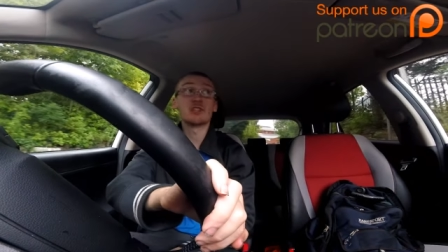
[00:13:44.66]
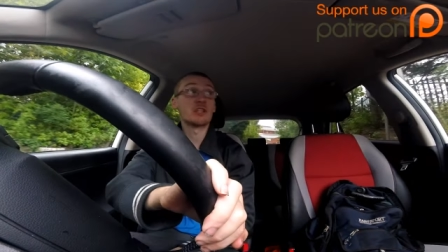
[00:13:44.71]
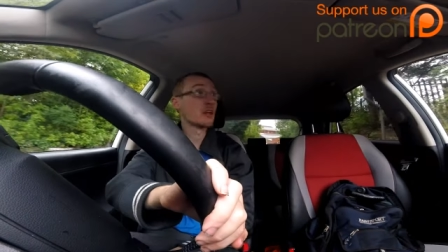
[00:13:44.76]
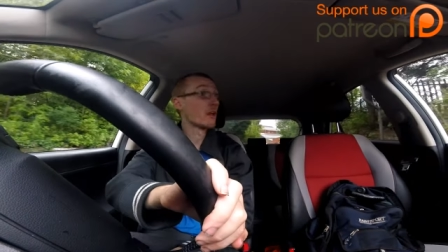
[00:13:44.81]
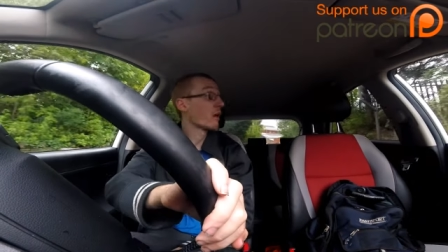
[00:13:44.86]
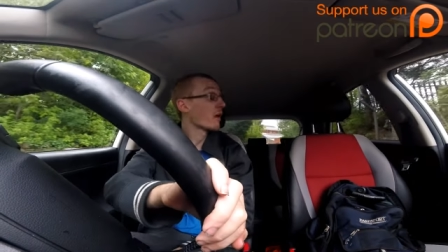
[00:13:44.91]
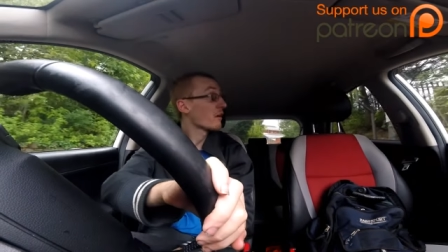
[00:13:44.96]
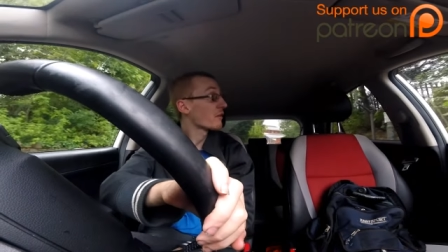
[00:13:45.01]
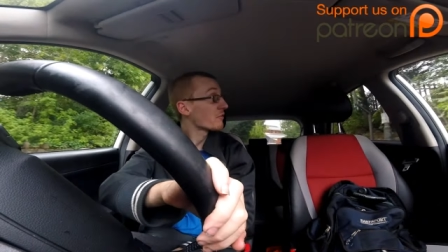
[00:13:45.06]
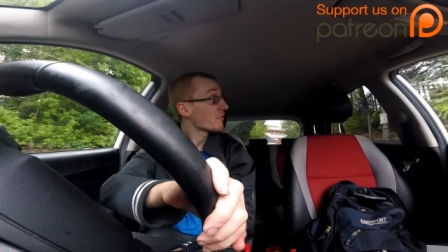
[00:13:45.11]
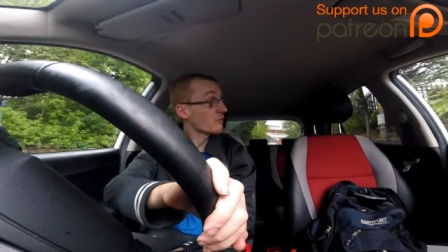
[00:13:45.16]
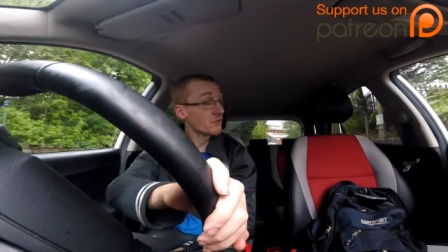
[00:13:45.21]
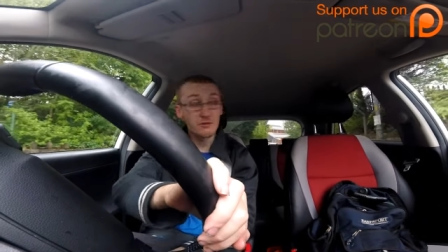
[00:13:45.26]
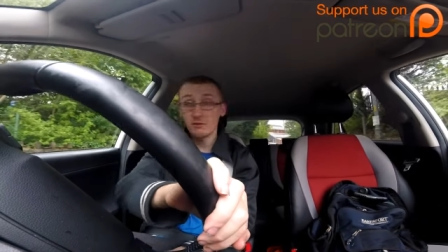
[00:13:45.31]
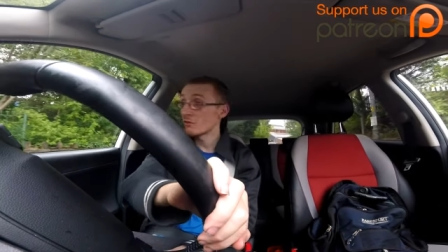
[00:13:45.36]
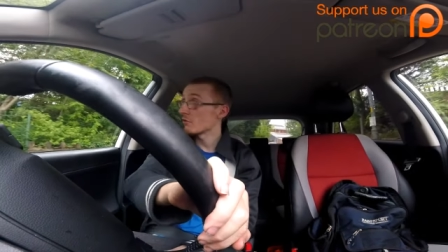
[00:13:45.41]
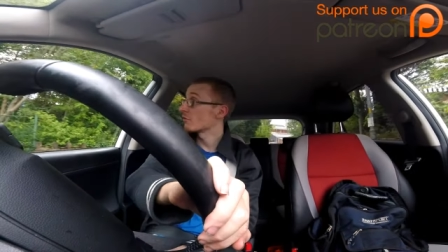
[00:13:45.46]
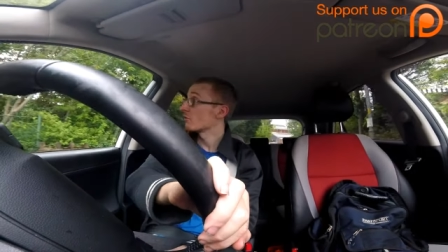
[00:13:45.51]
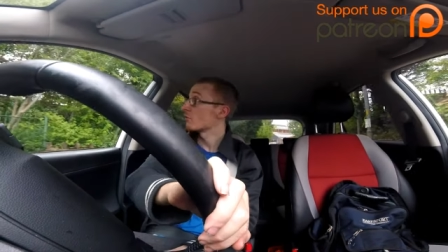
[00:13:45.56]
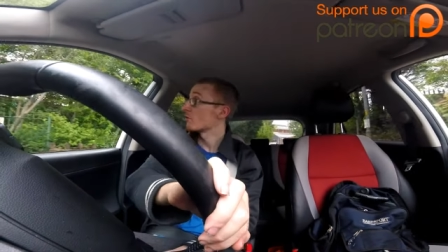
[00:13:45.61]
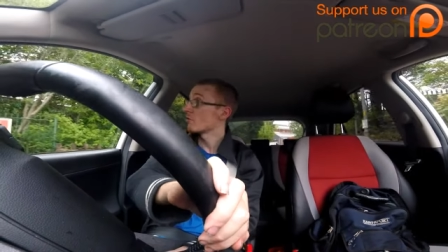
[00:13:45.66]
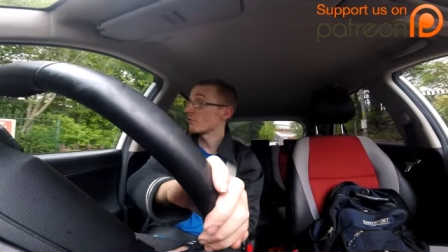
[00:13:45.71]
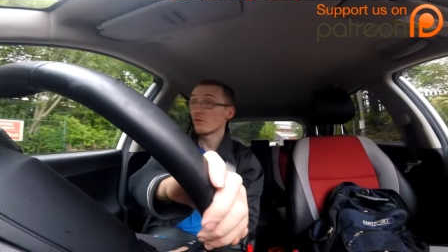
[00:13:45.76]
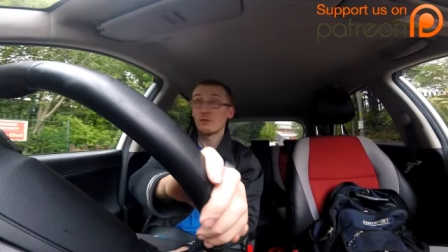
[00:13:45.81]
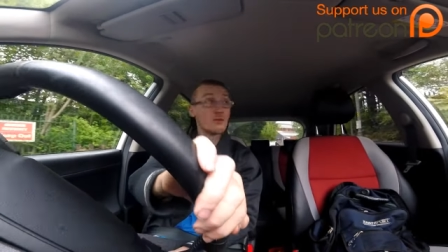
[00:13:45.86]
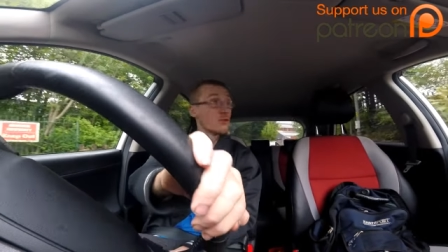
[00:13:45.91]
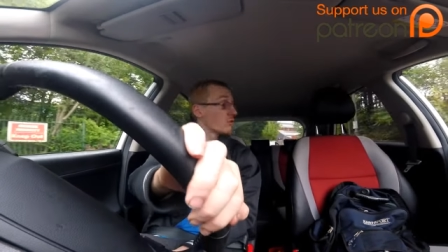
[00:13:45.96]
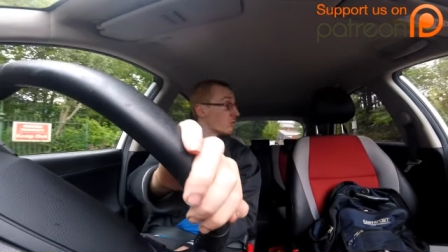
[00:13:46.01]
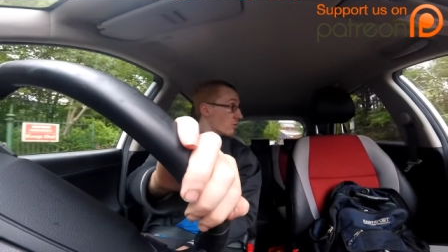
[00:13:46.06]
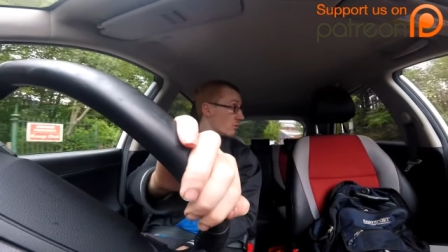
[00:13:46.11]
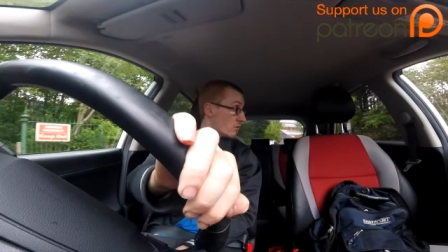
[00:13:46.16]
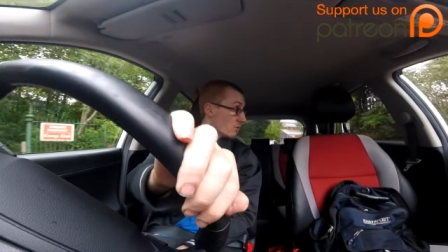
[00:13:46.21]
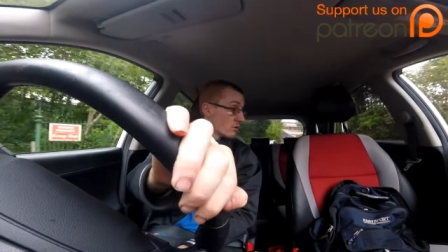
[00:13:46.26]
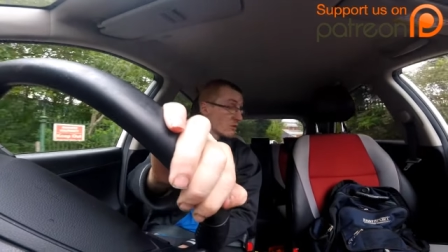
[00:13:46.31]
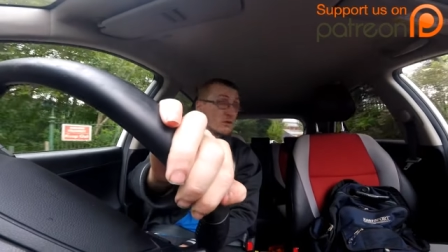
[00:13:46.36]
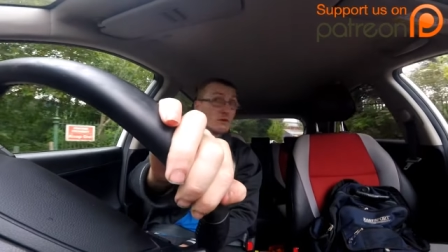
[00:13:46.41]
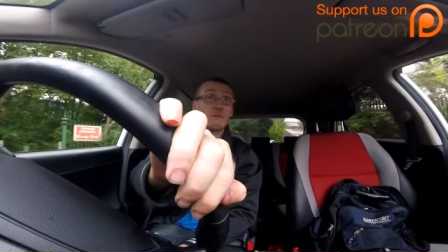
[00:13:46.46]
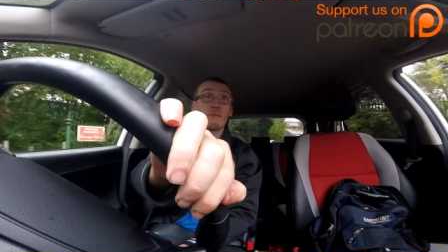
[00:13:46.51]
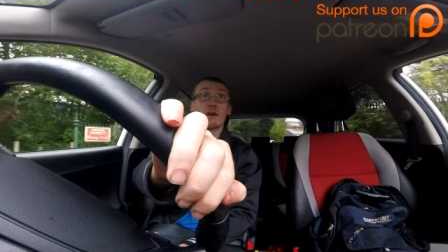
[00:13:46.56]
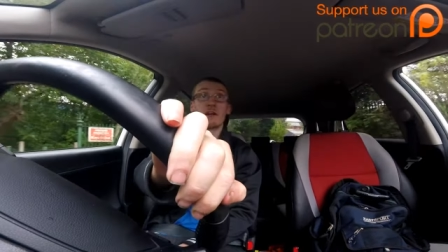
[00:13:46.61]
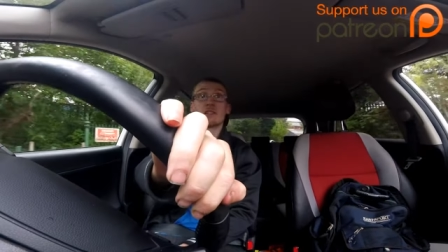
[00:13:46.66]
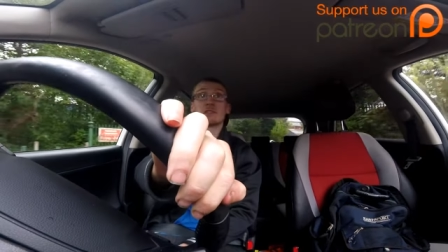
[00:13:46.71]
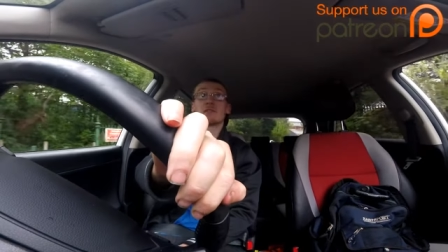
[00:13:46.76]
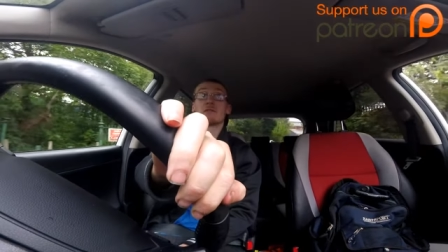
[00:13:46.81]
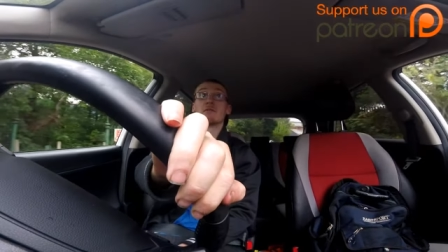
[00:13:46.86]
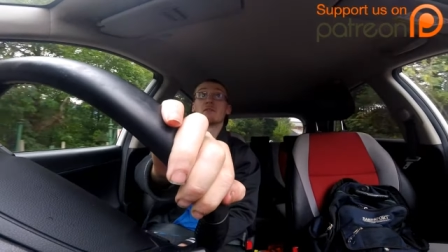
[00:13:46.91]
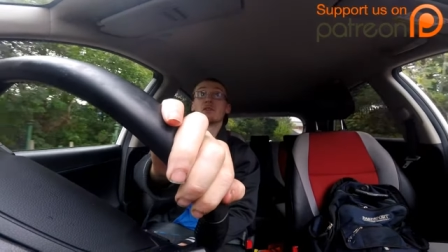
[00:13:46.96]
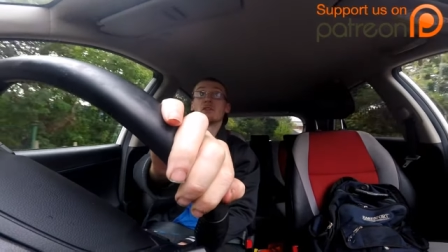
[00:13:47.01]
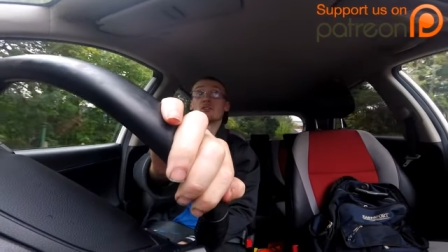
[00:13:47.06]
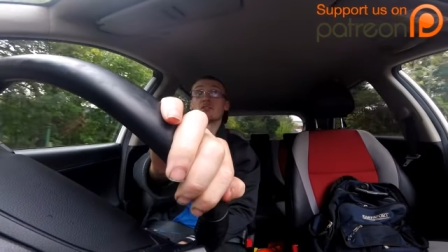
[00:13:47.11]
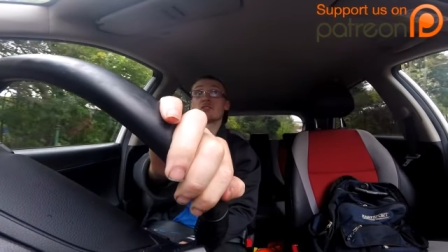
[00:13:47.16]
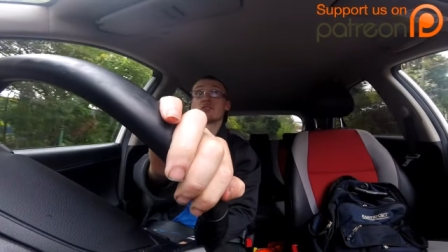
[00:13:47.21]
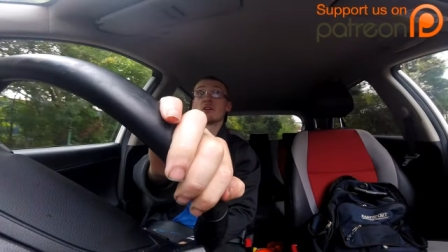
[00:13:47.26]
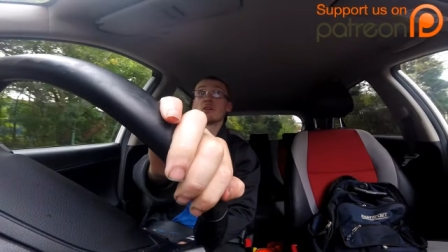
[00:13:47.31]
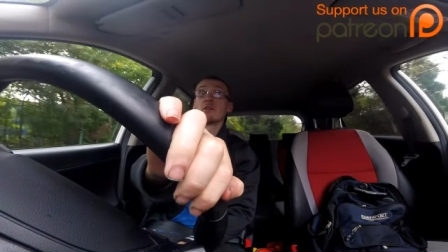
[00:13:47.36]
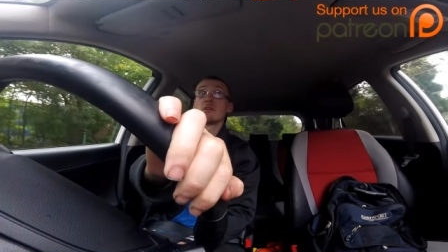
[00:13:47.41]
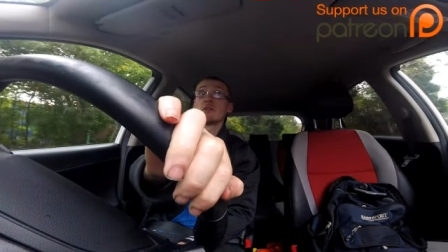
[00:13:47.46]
running lights and vice versa.